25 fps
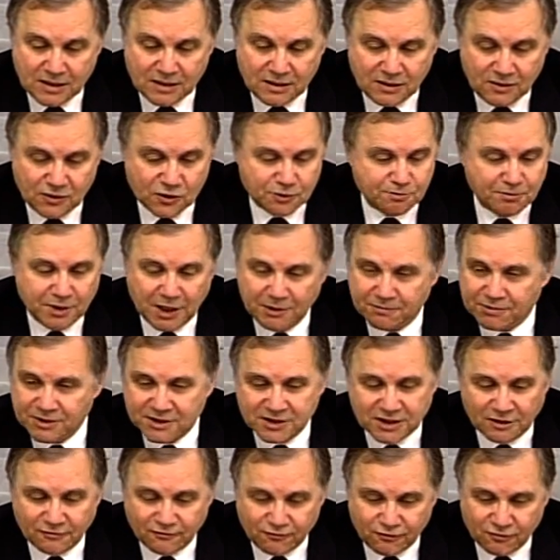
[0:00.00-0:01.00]

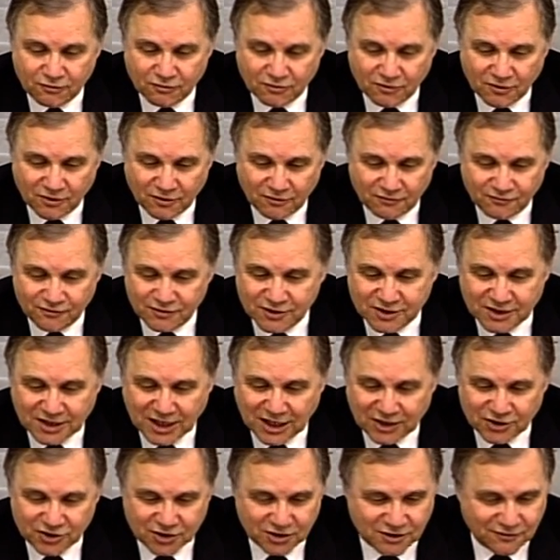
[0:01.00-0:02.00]
Newspapers are full of
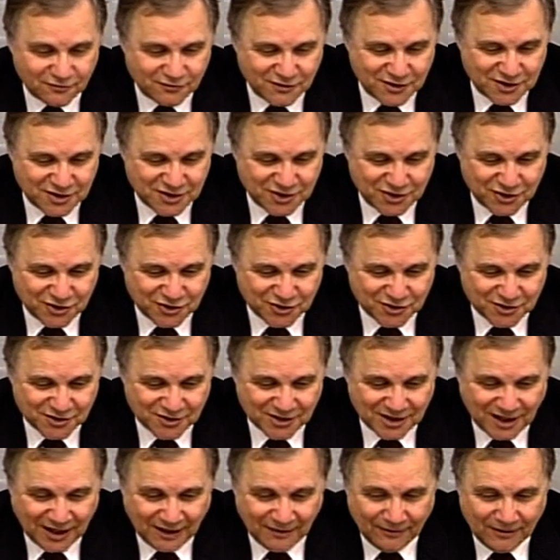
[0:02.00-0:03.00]
discussion of these issues
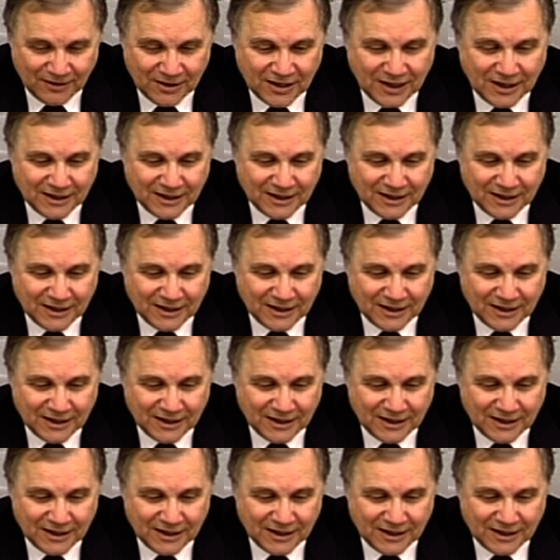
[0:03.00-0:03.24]
now.